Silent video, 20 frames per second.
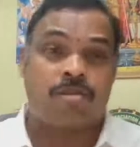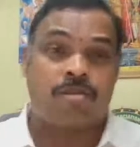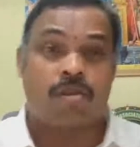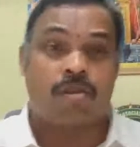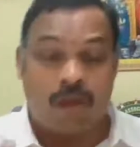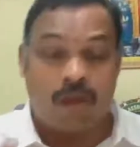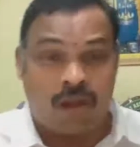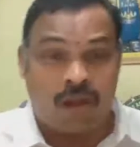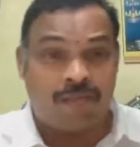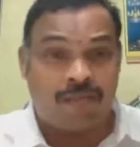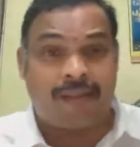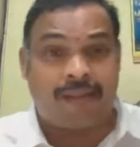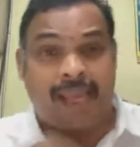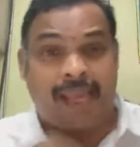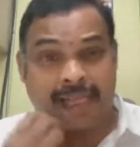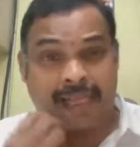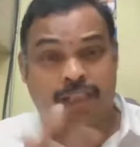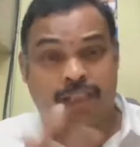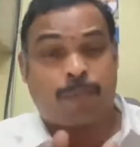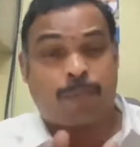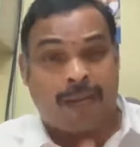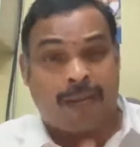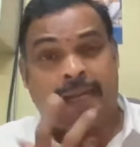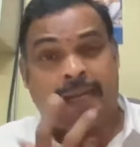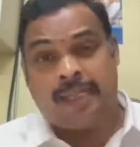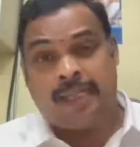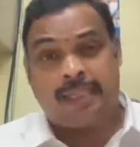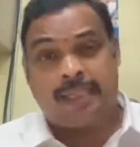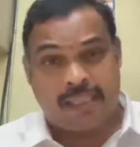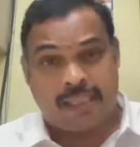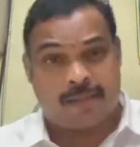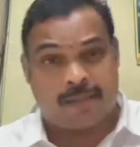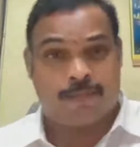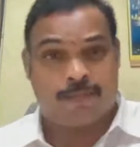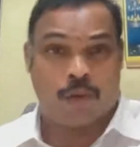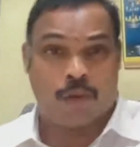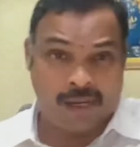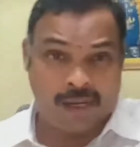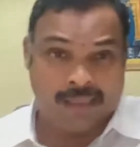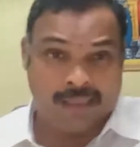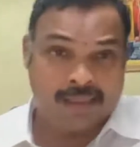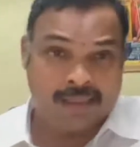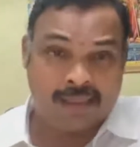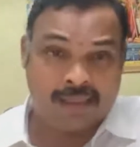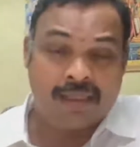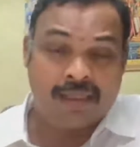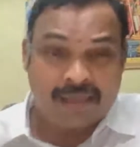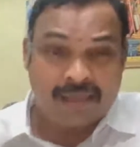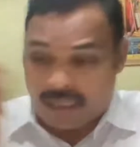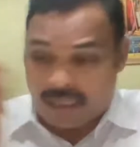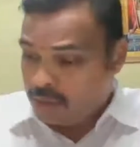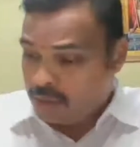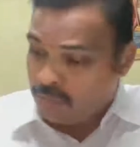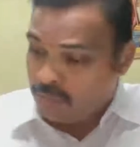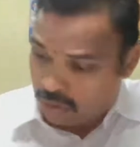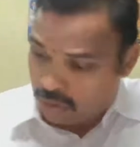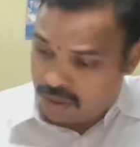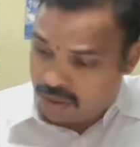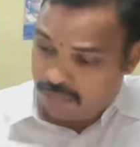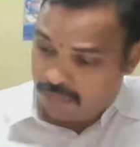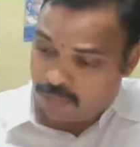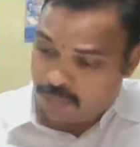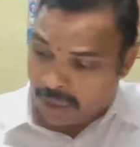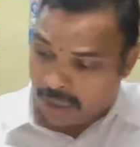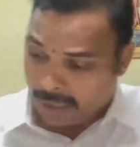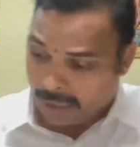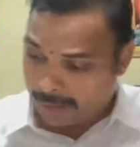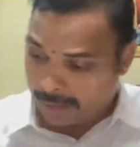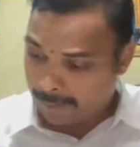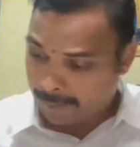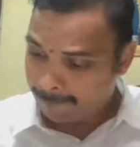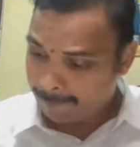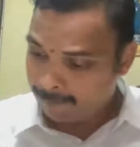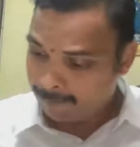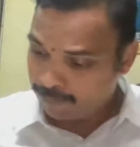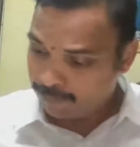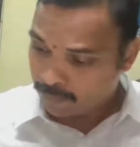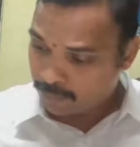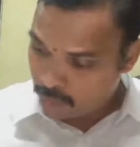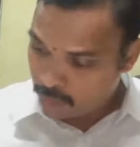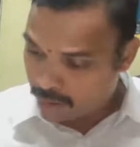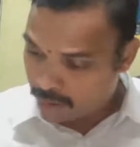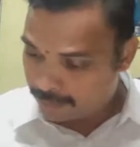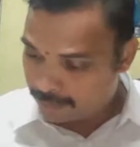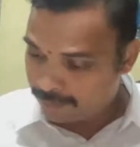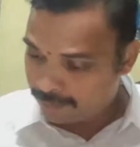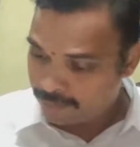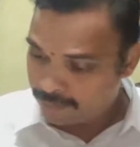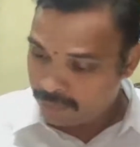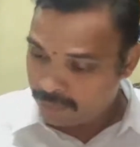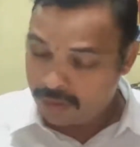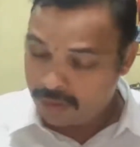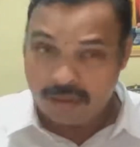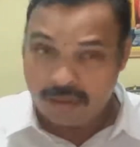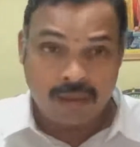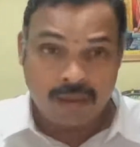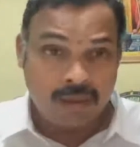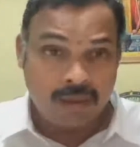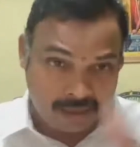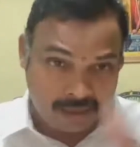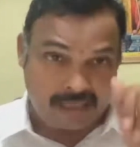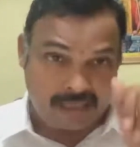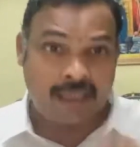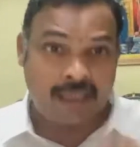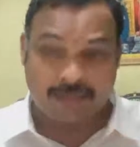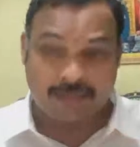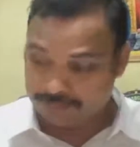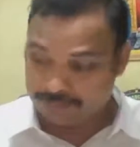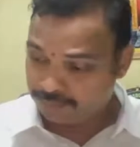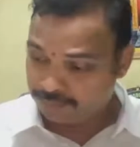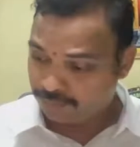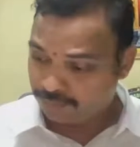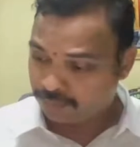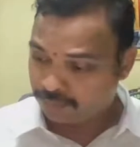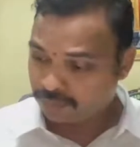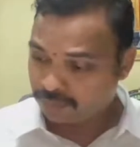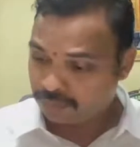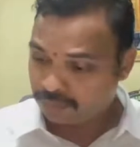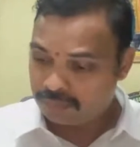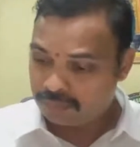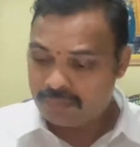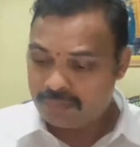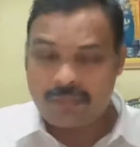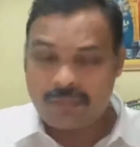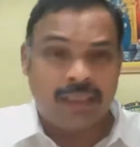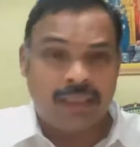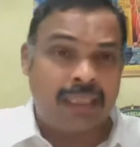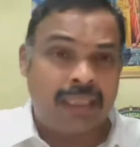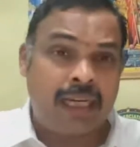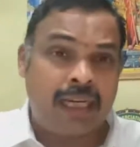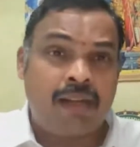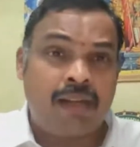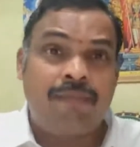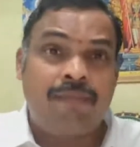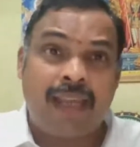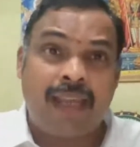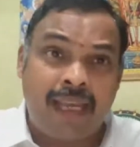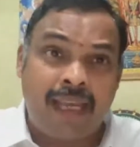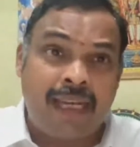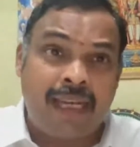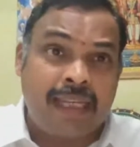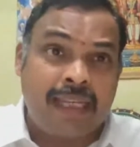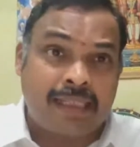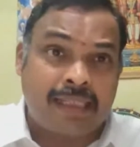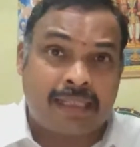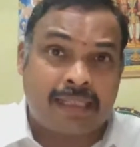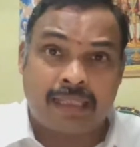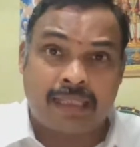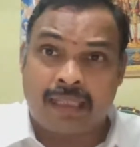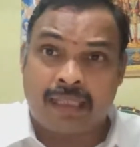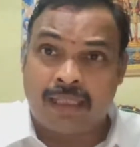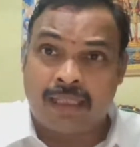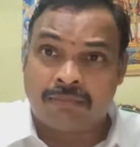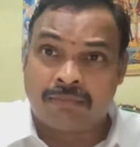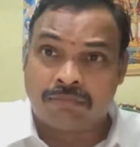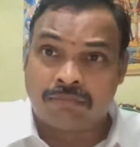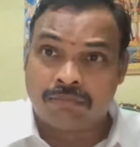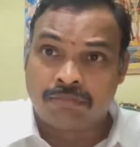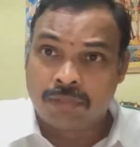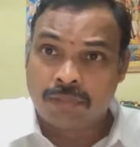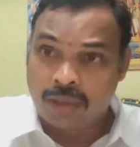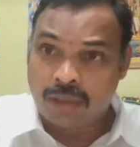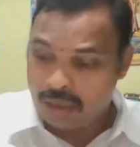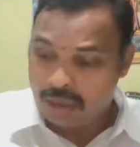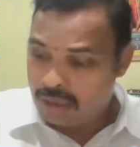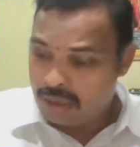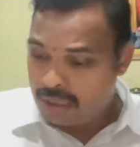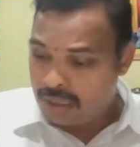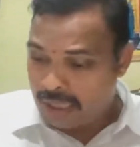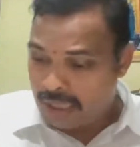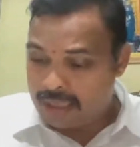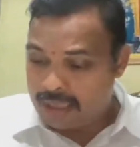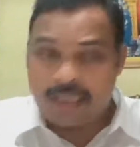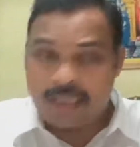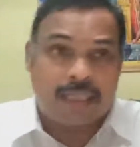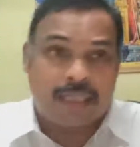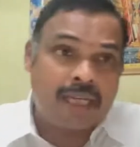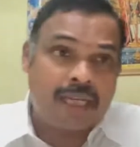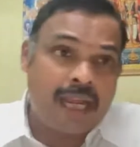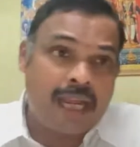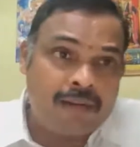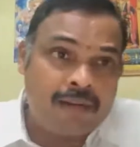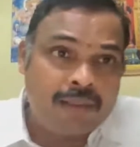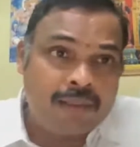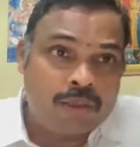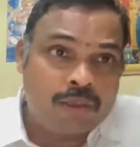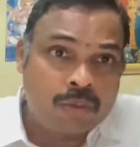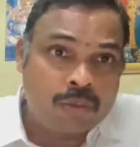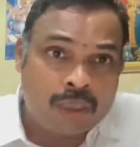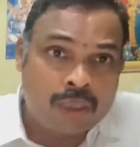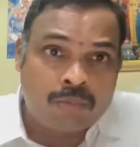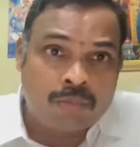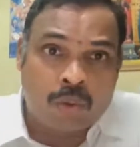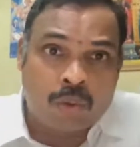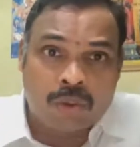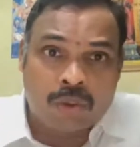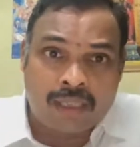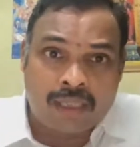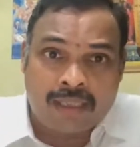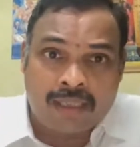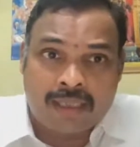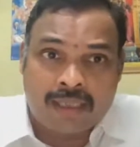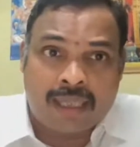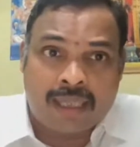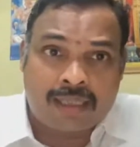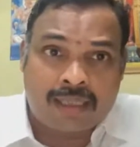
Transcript: of explaining these points. That is most important. Good. Then there are various, I'll just share with you one more thing that